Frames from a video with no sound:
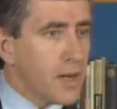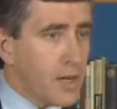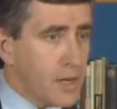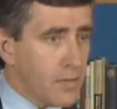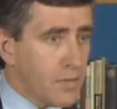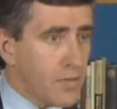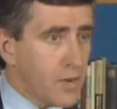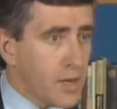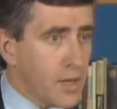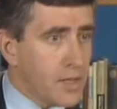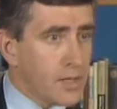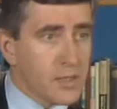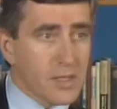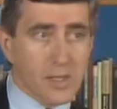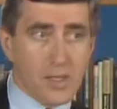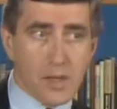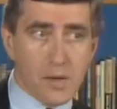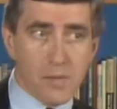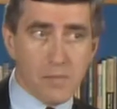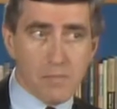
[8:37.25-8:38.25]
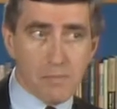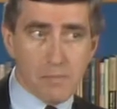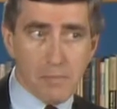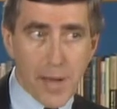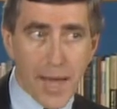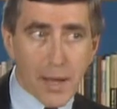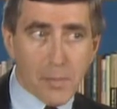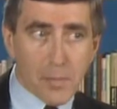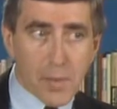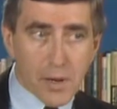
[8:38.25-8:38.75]
kind of right and the
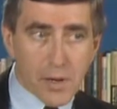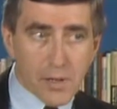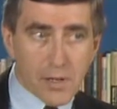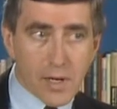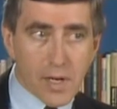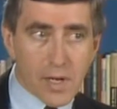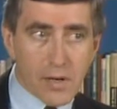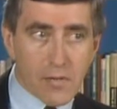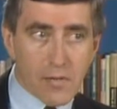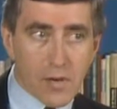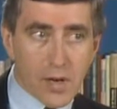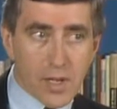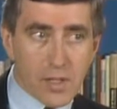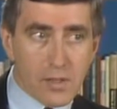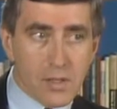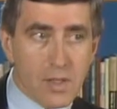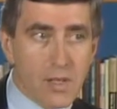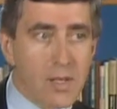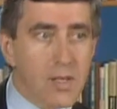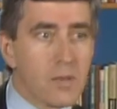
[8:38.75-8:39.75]
back part kind of right,